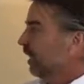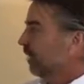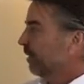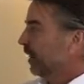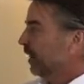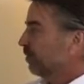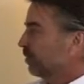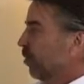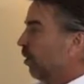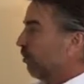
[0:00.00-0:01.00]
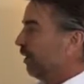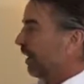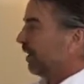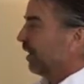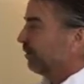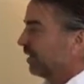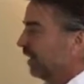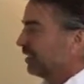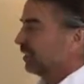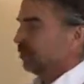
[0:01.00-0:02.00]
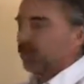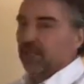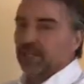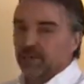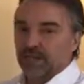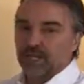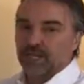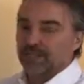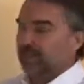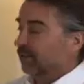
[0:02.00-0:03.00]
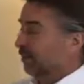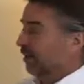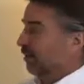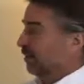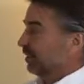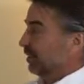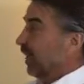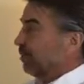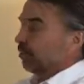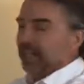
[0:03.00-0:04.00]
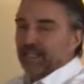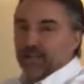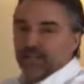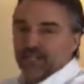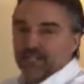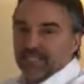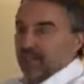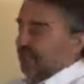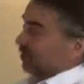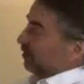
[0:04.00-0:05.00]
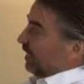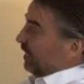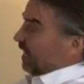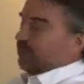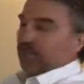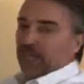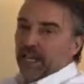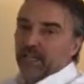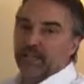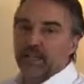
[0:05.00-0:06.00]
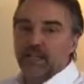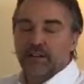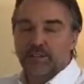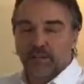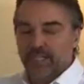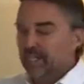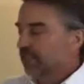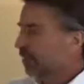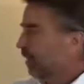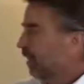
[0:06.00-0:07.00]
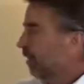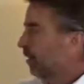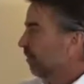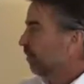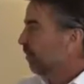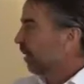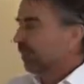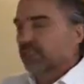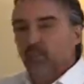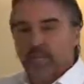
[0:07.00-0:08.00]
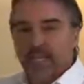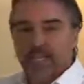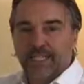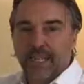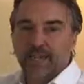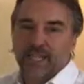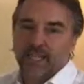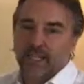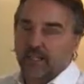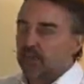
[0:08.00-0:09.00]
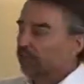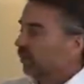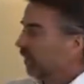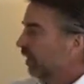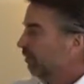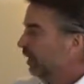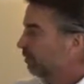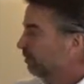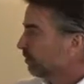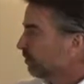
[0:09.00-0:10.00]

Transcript: Um, and it was called planned obsolescence, but really what it is, it was unplanned obsolescence because we didn't have a plan for these uh, products when they came to the end of their useful life, right?